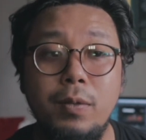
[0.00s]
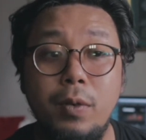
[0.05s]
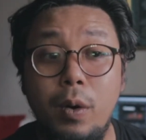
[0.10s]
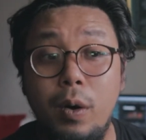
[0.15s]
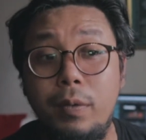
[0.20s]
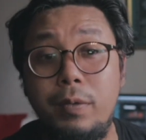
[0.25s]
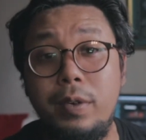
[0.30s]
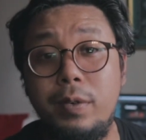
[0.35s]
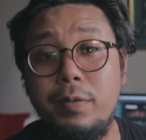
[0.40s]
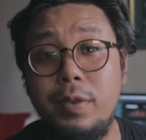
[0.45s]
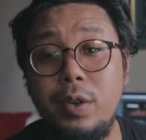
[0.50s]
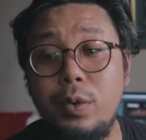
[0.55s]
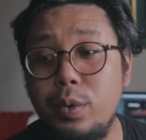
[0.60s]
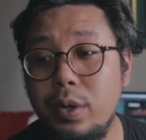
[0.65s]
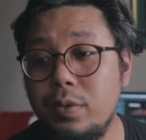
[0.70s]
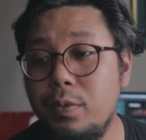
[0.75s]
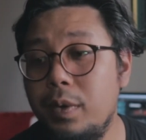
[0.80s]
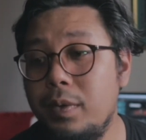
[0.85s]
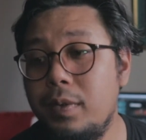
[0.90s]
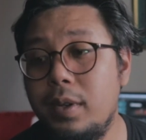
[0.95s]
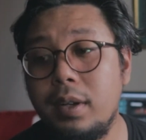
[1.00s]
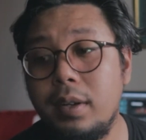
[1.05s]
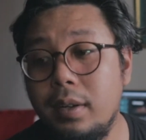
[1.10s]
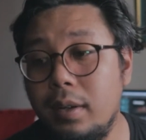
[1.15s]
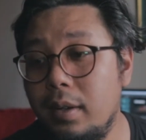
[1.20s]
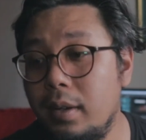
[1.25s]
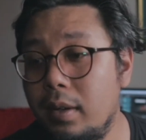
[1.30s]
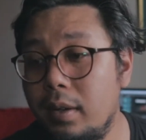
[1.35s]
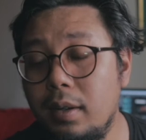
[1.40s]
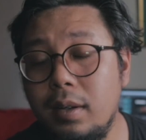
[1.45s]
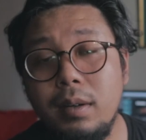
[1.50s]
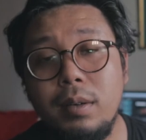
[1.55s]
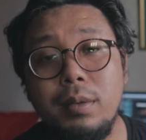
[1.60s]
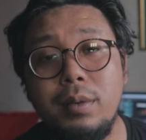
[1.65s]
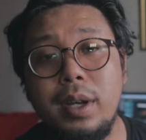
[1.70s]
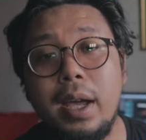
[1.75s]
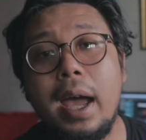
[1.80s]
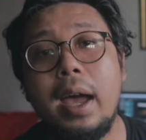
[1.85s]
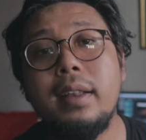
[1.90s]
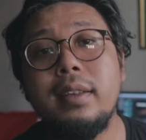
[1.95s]
of the viewers with the
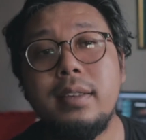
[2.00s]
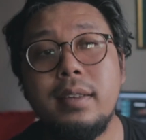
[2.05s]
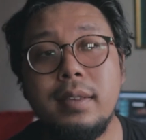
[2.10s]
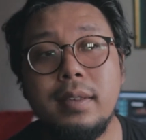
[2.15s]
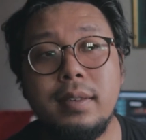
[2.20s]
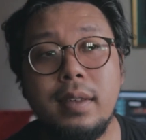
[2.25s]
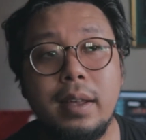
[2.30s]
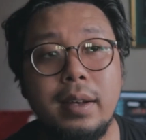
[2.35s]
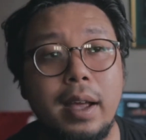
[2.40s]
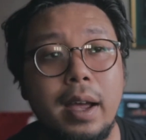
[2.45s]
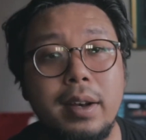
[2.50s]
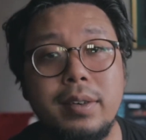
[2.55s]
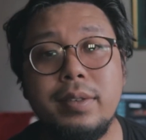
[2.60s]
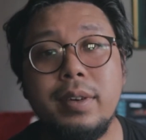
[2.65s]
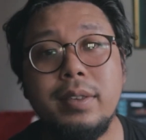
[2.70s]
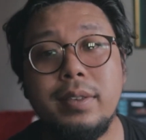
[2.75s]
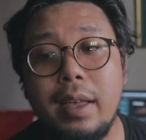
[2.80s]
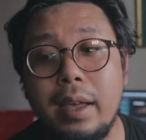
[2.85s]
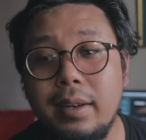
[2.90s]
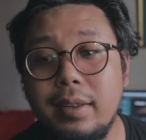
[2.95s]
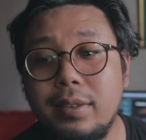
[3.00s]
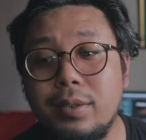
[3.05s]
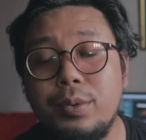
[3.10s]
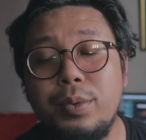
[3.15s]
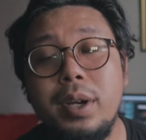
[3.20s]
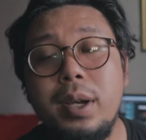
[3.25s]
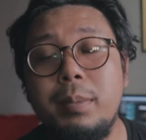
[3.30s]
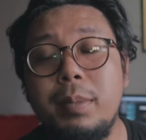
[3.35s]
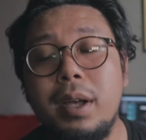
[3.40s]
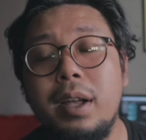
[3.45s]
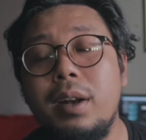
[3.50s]
the actors and actress and the script